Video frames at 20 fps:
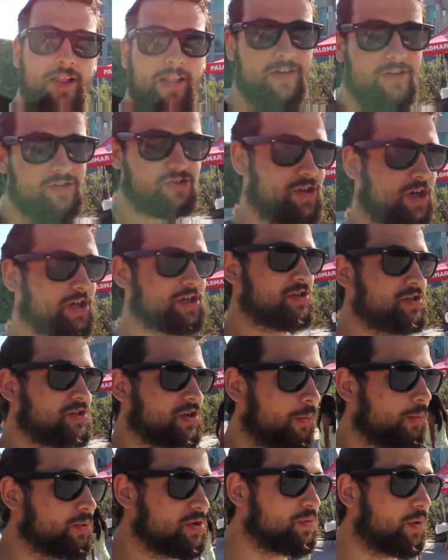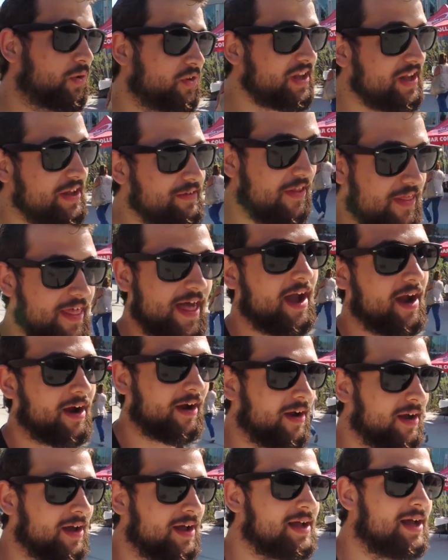the construction zone, which wasn't even
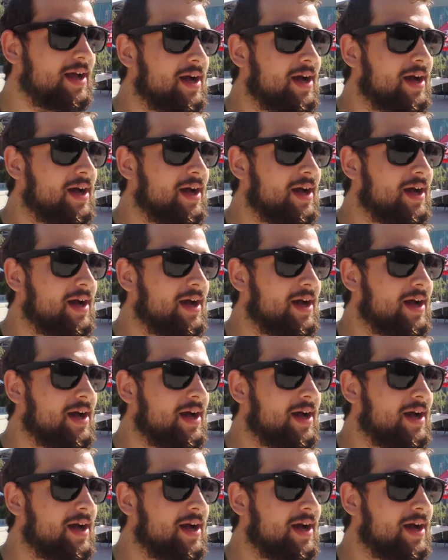there